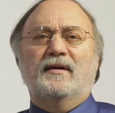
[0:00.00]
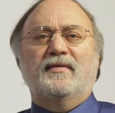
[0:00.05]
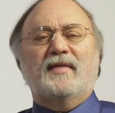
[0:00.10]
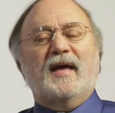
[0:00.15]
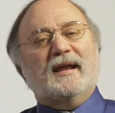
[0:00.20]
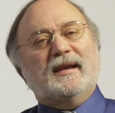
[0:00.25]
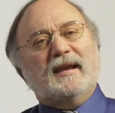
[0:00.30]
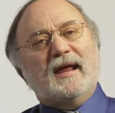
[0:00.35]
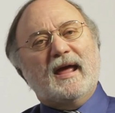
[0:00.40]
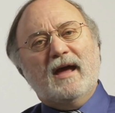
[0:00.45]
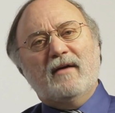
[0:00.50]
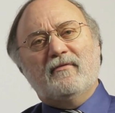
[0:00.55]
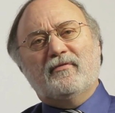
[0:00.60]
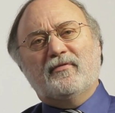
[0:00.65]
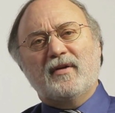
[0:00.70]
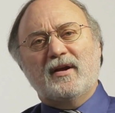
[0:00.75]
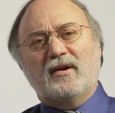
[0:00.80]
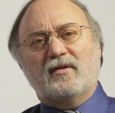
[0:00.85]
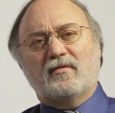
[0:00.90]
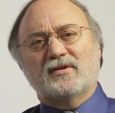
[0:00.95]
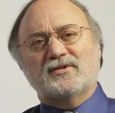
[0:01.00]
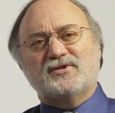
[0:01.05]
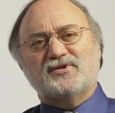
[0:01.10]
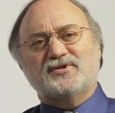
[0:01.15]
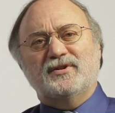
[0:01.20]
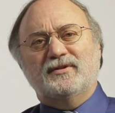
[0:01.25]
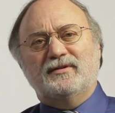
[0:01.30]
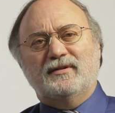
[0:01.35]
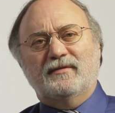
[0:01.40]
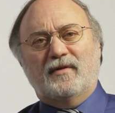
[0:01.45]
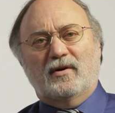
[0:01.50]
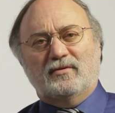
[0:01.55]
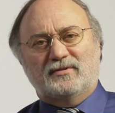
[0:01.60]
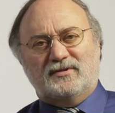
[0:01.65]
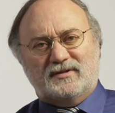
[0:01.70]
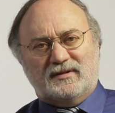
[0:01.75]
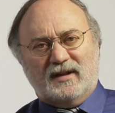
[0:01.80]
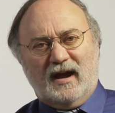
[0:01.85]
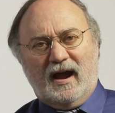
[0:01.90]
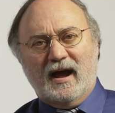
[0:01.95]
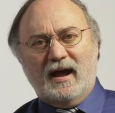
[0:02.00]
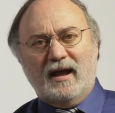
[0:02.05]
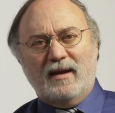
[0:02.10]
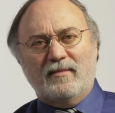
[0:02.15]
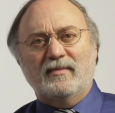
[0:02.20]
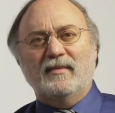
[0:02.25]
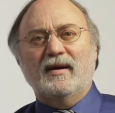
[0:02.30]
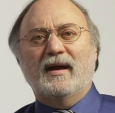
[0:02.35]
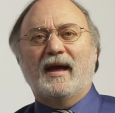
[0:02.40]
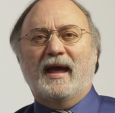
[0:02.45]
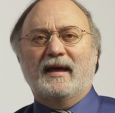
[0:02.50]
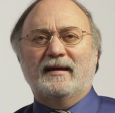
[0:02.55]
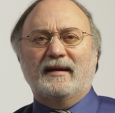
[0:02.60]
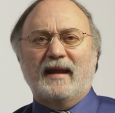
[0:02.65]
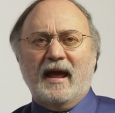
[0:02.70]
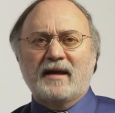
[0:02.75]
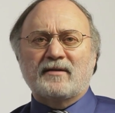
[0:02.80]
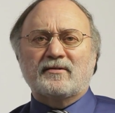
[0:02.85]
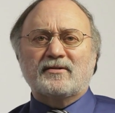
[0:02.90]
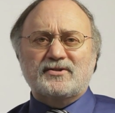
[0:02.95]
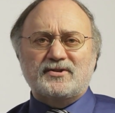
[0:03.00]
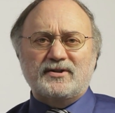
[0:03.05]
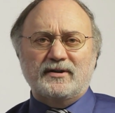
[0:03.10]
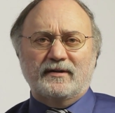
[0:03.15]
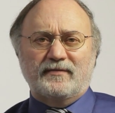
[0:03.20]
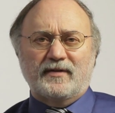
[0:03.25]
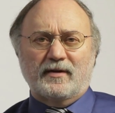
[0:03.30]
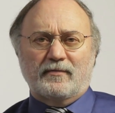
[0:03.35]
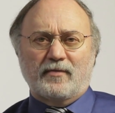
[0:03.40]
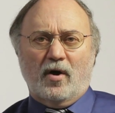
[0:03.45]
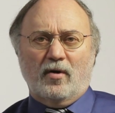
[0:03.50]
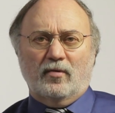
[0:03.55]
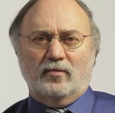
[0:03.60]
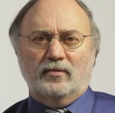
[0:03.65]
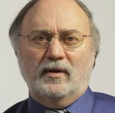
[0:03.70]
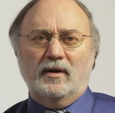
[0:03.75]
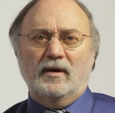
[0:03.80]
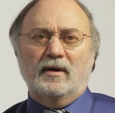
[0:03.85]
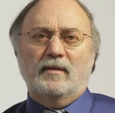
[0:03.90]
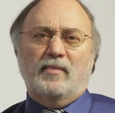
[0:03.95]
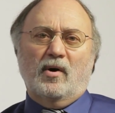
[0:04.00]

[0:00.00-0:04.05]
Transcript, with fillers: that every Christian devotes time and energy of their own,